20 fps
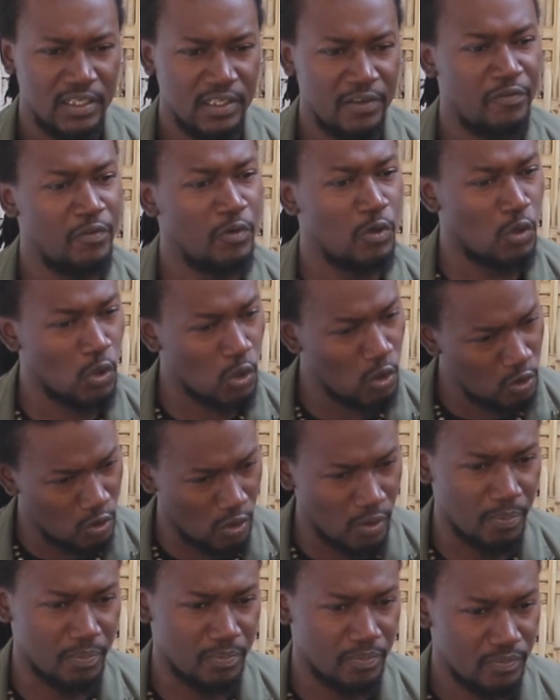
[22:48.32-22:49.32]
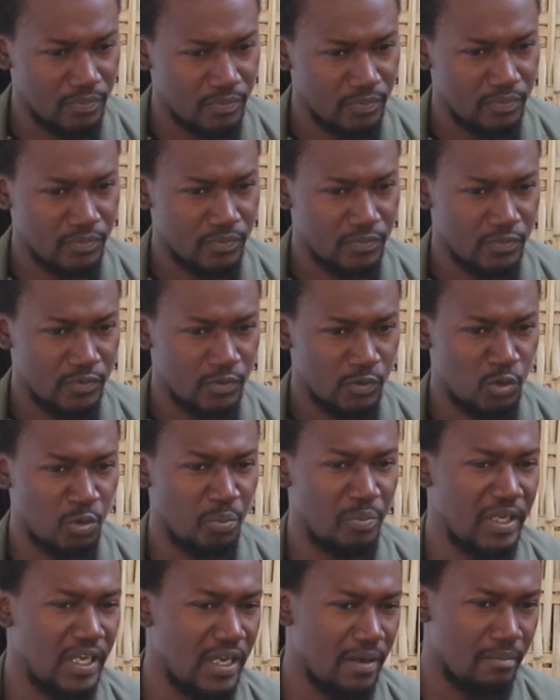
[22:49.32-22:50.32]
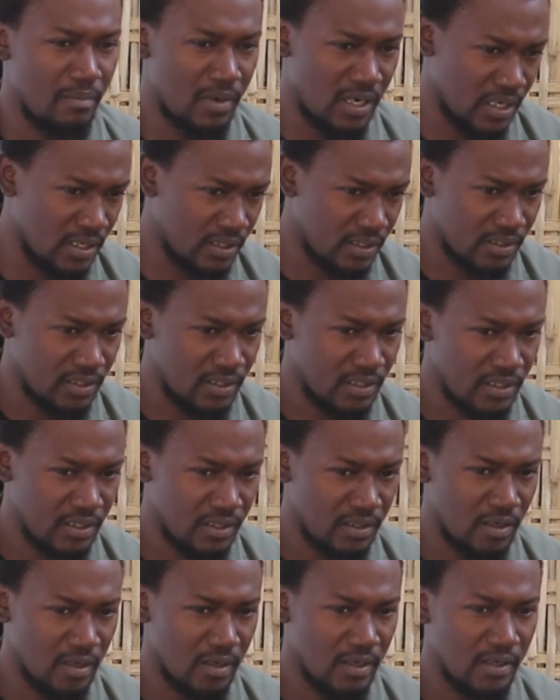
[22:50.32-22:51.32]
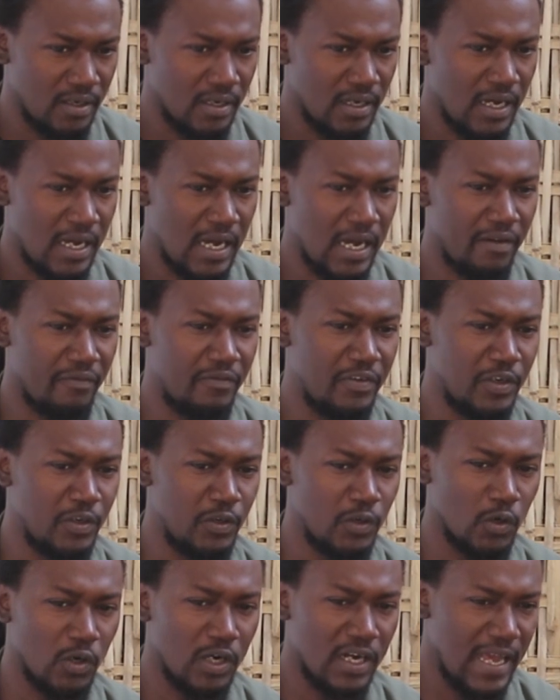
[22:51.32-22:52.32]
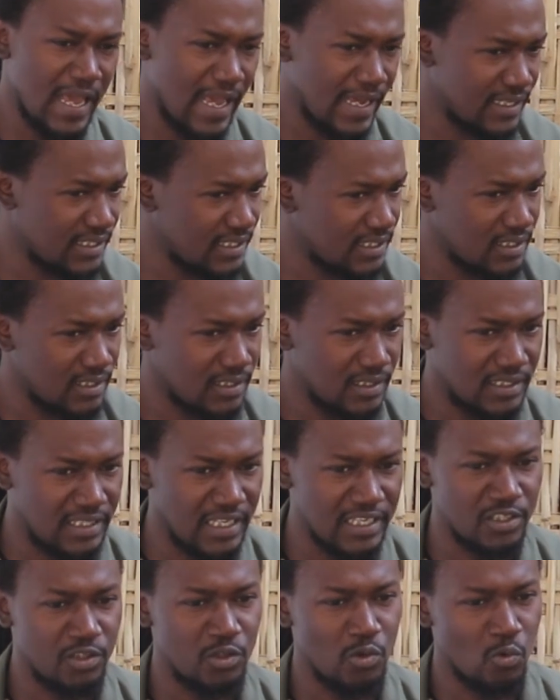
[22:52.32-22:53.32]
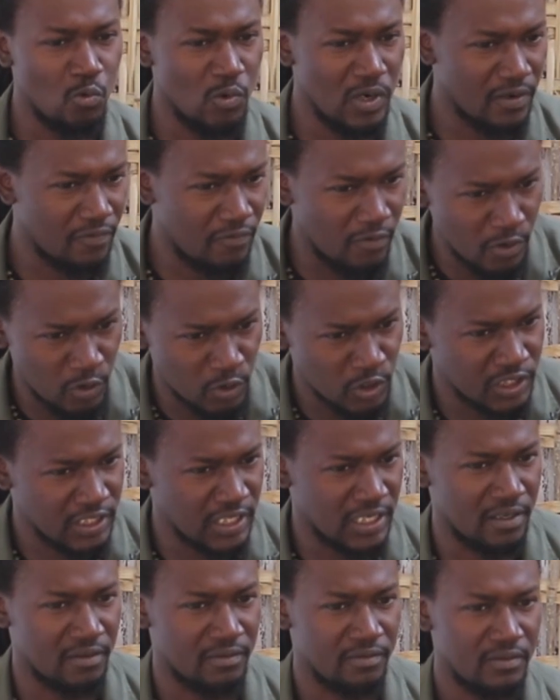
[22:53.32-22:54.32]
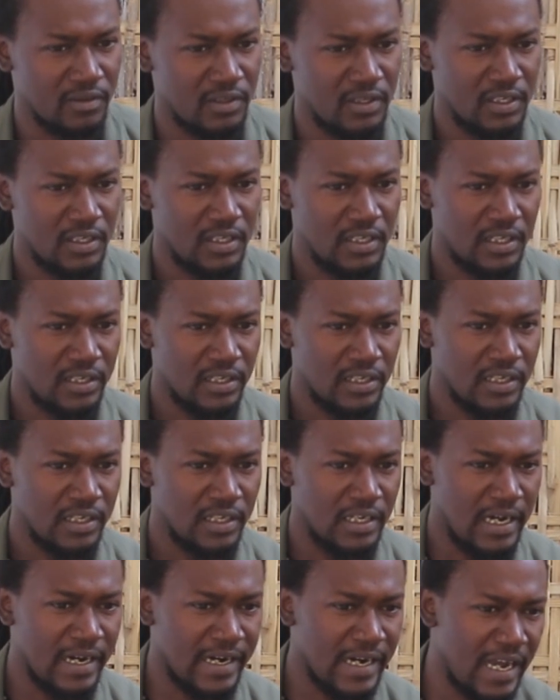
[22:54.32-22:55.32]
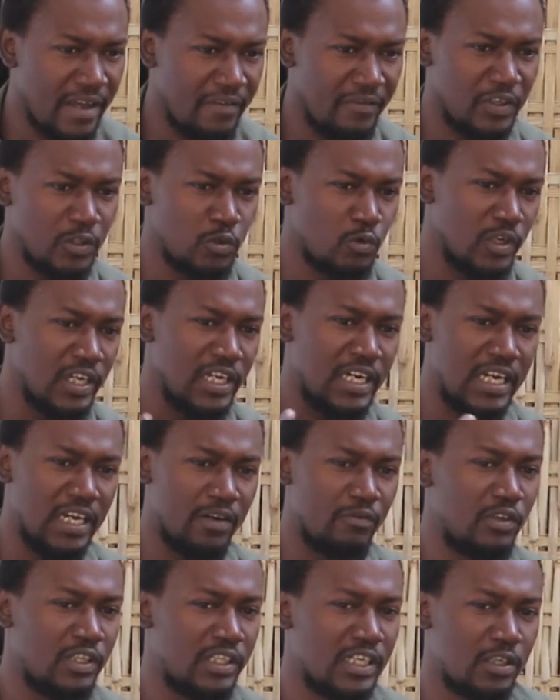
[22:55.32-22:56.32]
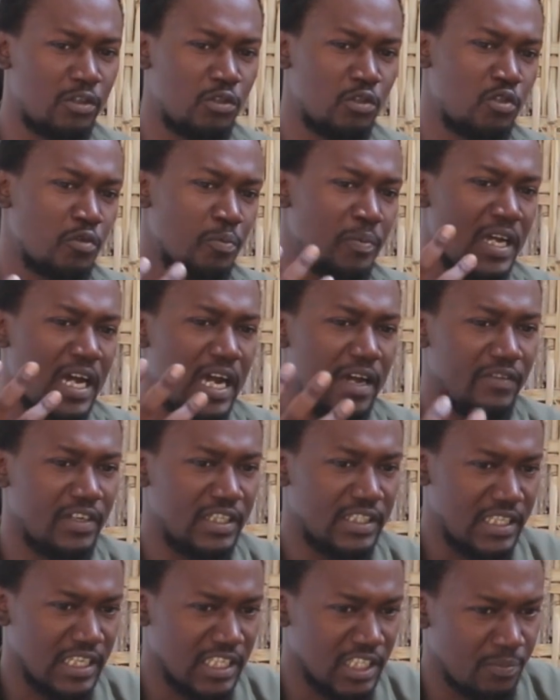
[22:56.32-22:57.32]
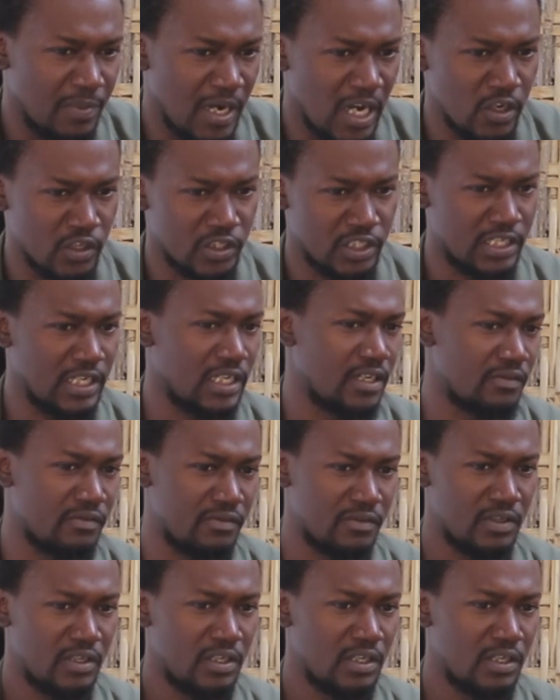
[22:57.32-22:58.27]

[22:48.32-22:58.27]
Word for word: If you grown up to be a man, having your likes, things you want for yourself, arriving to a level that you should be having things by yourself.